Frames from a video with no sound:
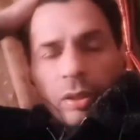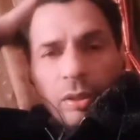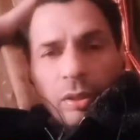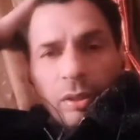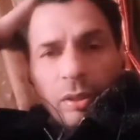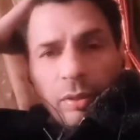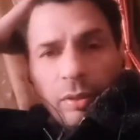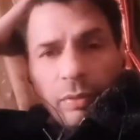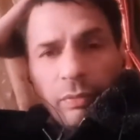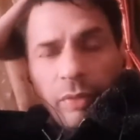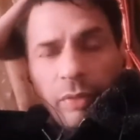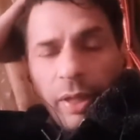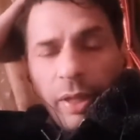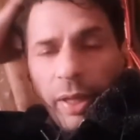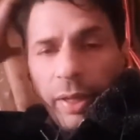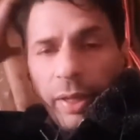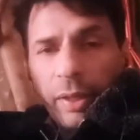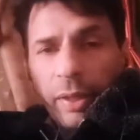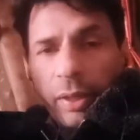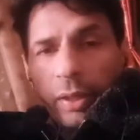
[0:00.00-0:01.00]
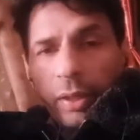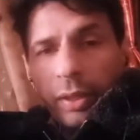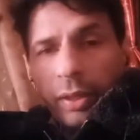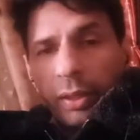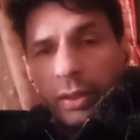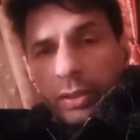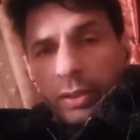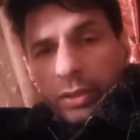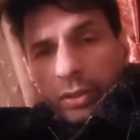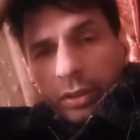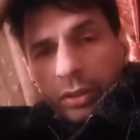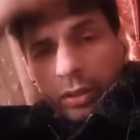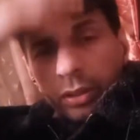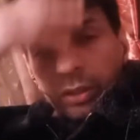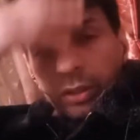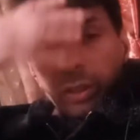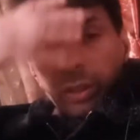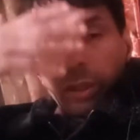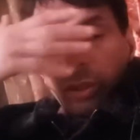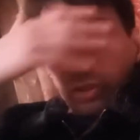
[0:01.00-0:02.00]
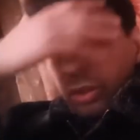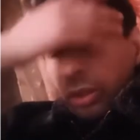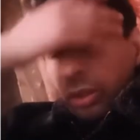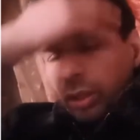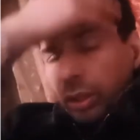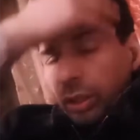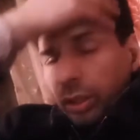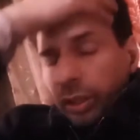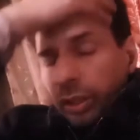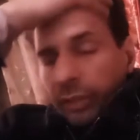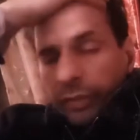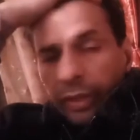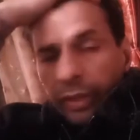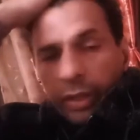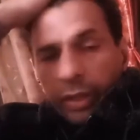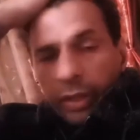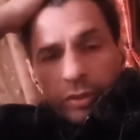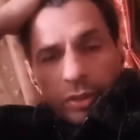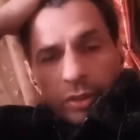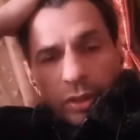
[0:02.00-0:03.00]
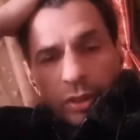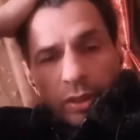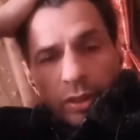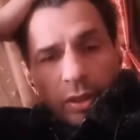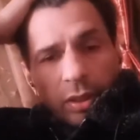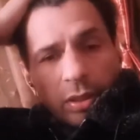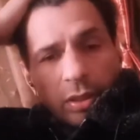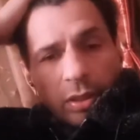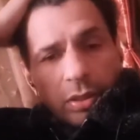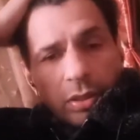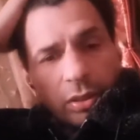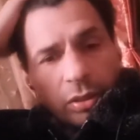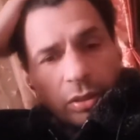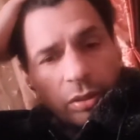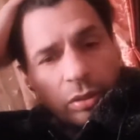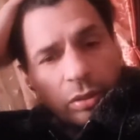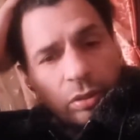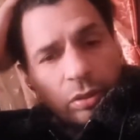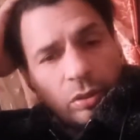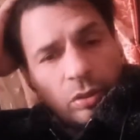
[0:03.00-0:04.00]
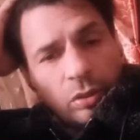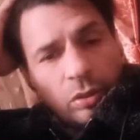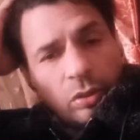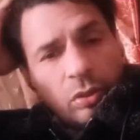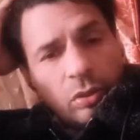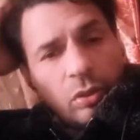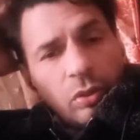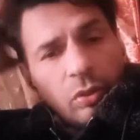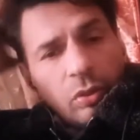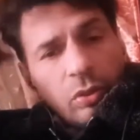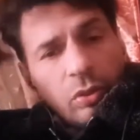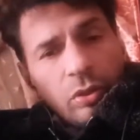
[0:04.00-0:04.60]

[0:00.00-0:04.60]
wedding cards or invitation cards also.